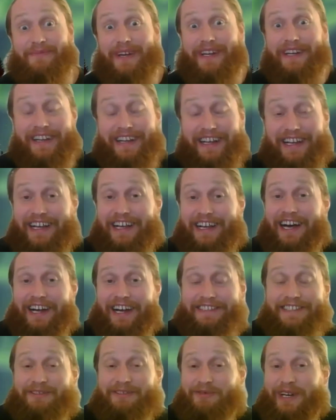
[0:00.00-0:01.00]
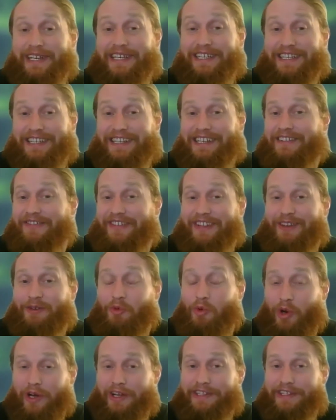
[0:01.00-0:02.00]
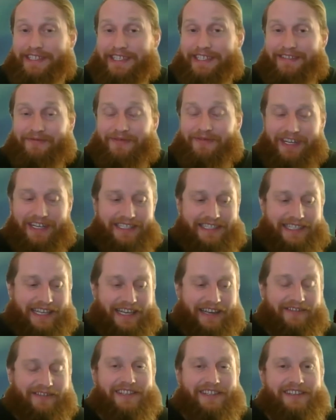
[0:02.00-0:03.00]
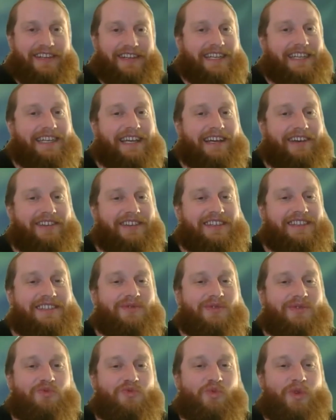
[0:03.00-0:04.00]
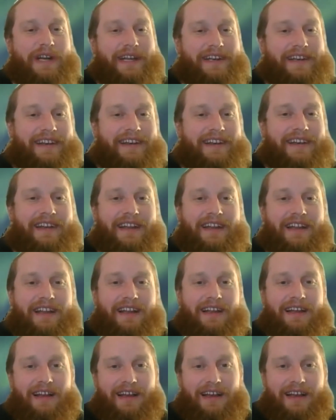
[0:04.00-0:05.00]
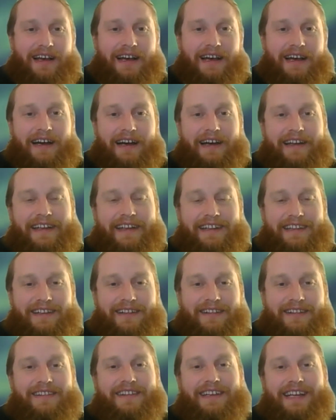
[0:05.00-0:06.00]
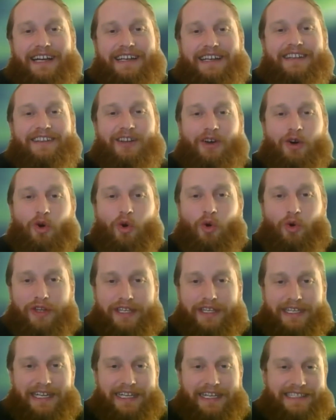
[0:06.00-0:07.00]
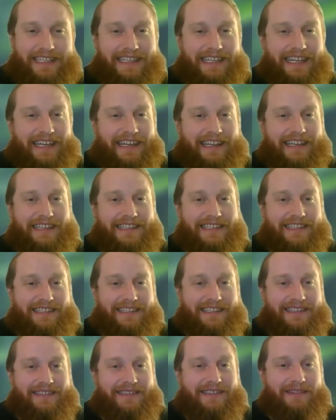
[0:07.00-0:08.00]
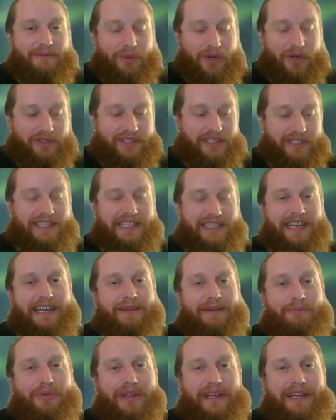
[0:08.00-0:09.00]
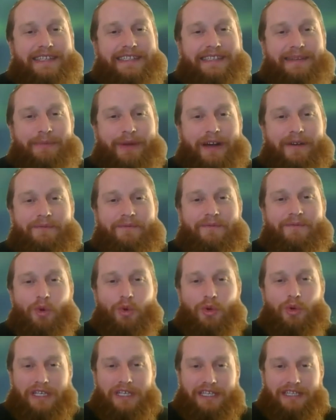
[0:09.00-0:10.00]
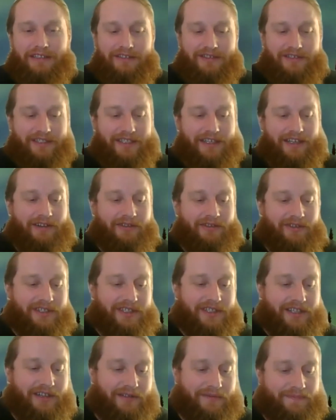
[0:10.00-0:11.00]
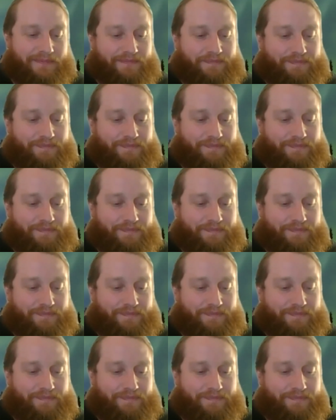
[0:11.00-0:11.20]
But also, running to live in the woods isn't very safe. So you can tell this was written in kind of the olden days. I think this is supposed to have taken place about 40 years ago or so.